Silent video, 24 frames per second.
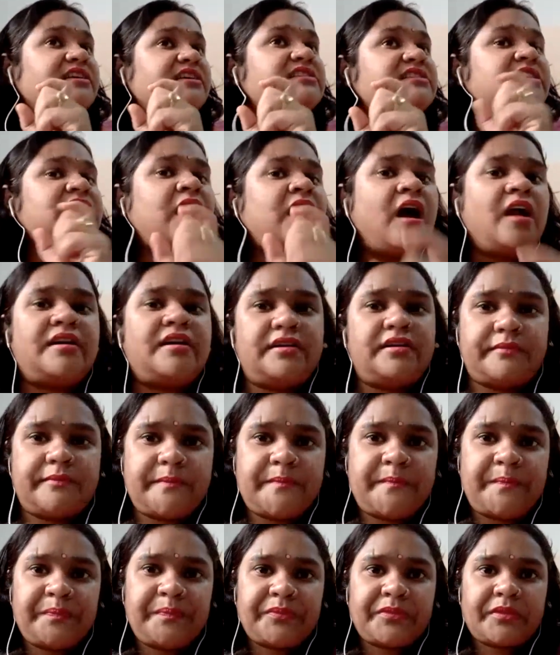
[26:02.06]
is an art.
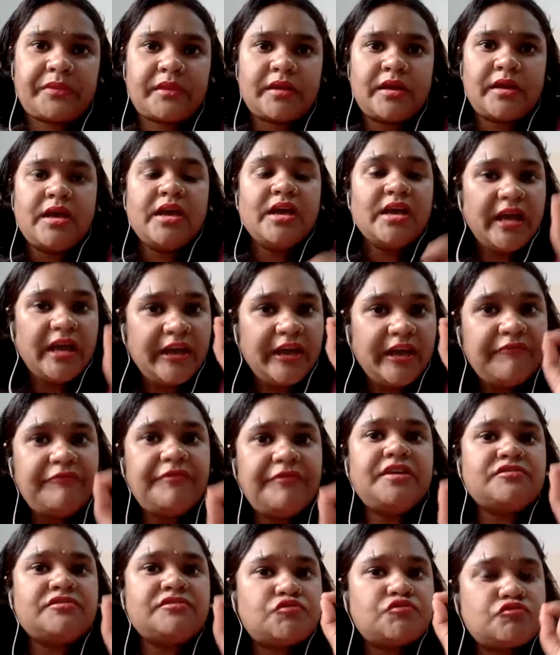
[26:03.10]

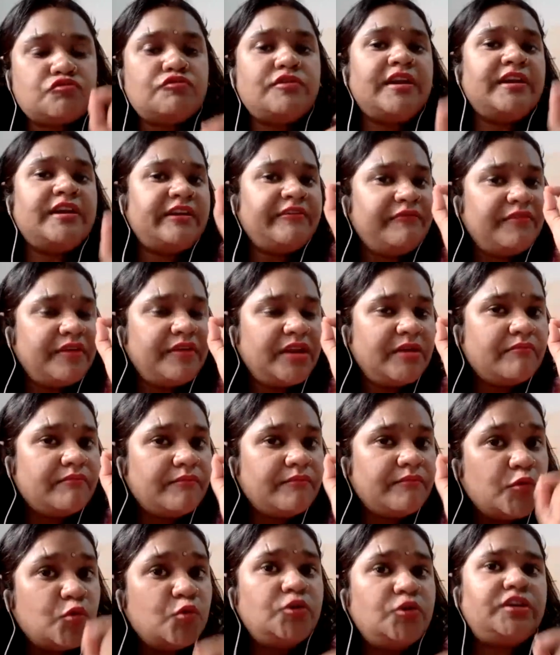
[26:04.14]
Every student, every
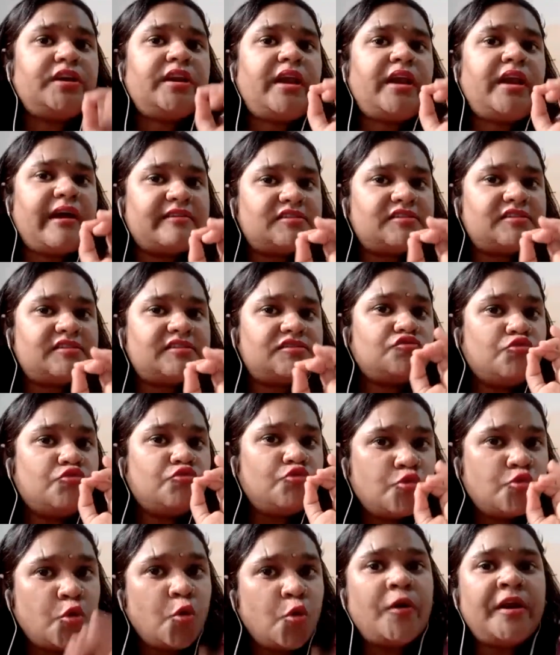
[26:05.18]
mooter has to
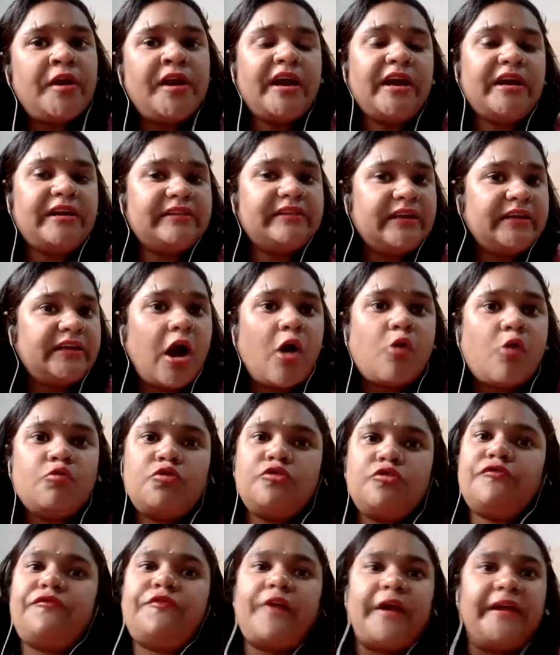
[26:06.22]
know it, that how
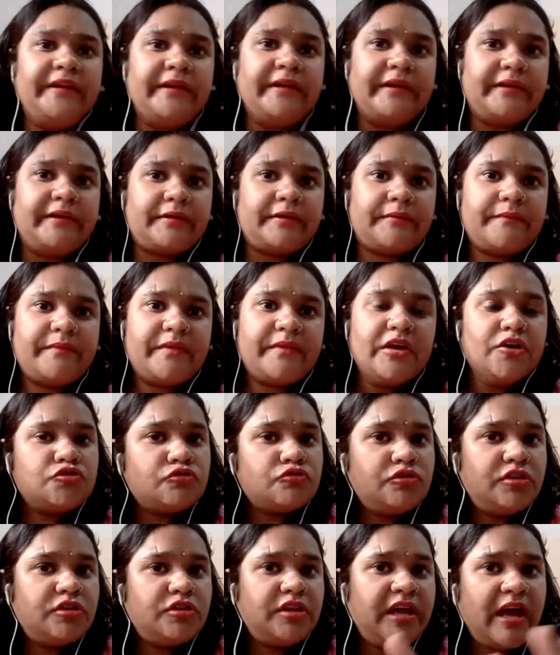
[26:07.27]
to find it.
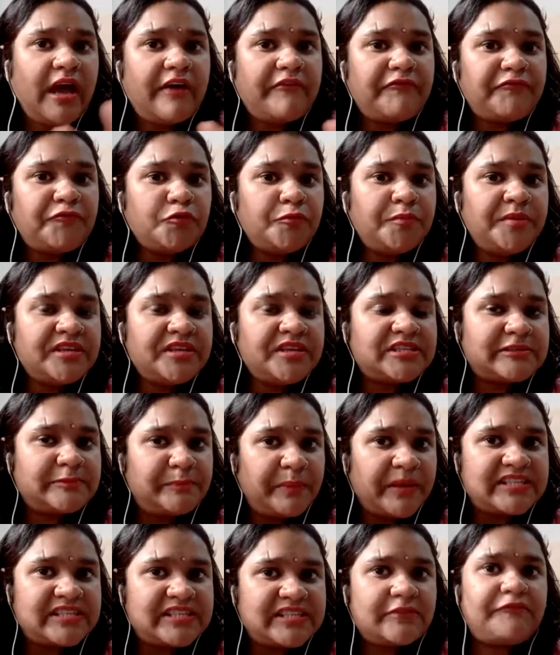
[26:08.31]
So they have to be
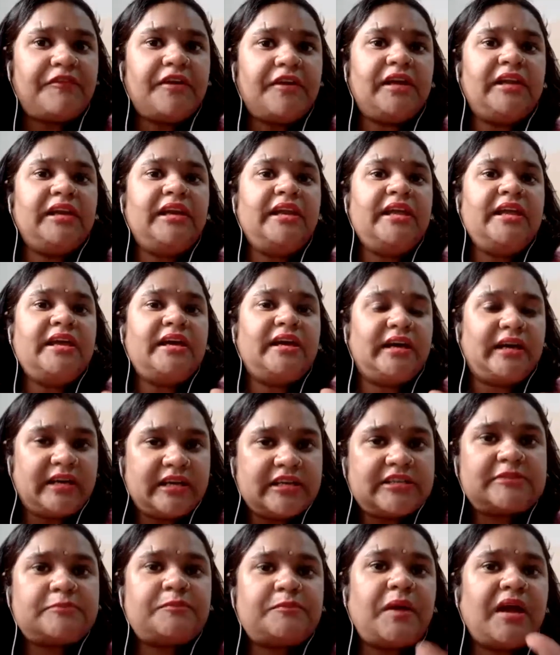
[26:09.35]
specifically
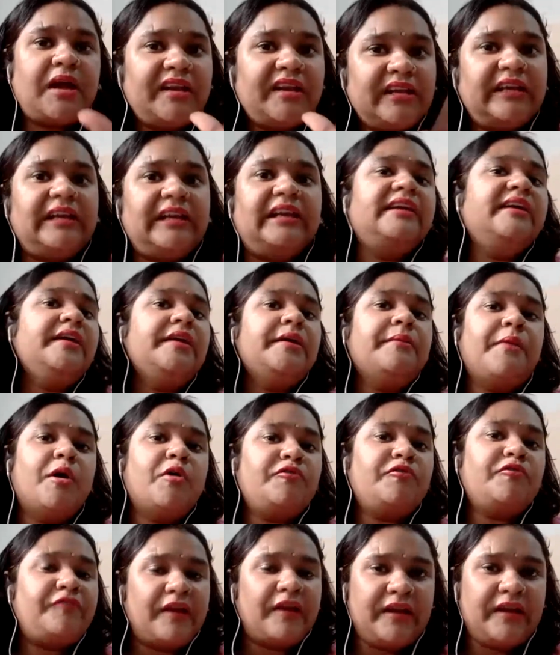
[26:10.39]
crisp and clear
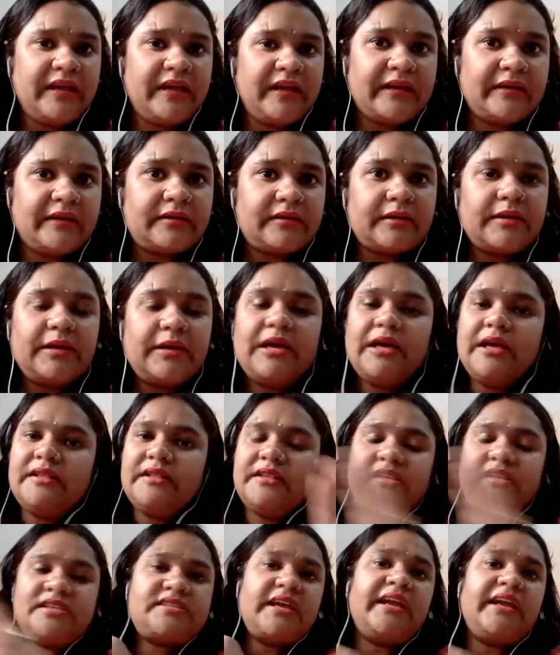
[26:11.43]
about finding it.
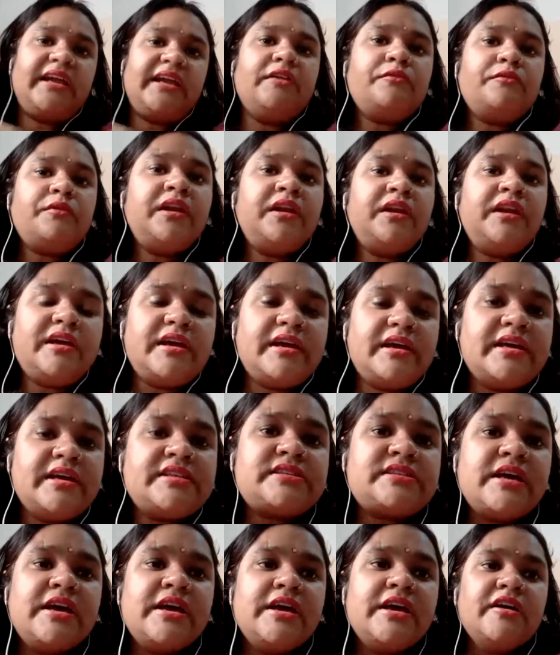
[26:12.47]
The second one is
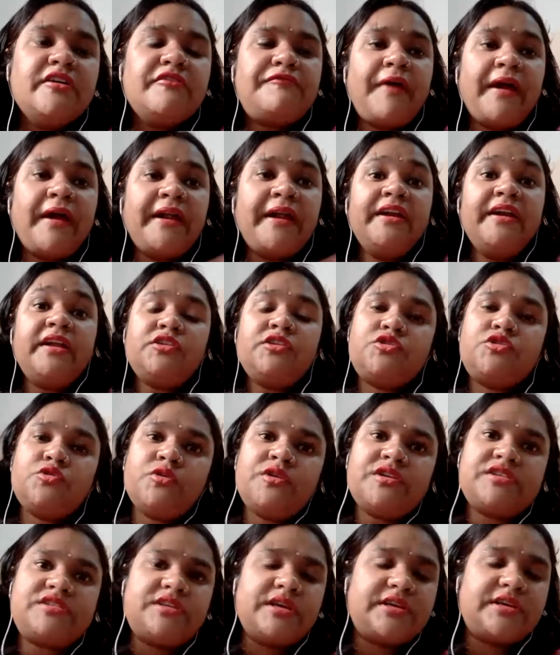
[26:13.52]
finding
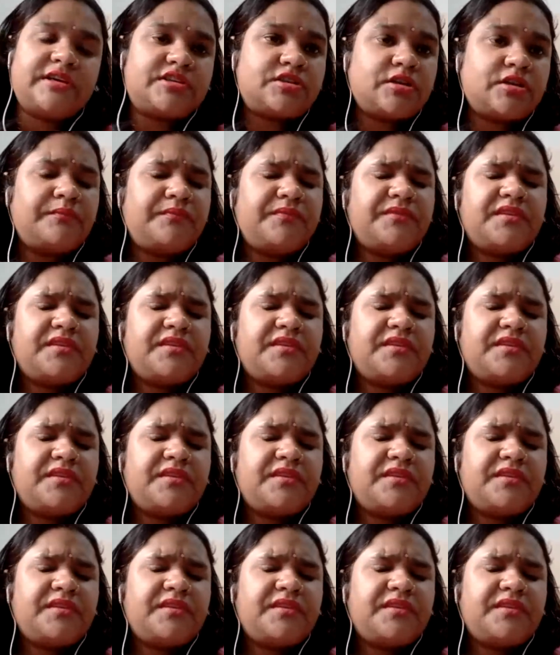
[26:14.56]
jurisdiction.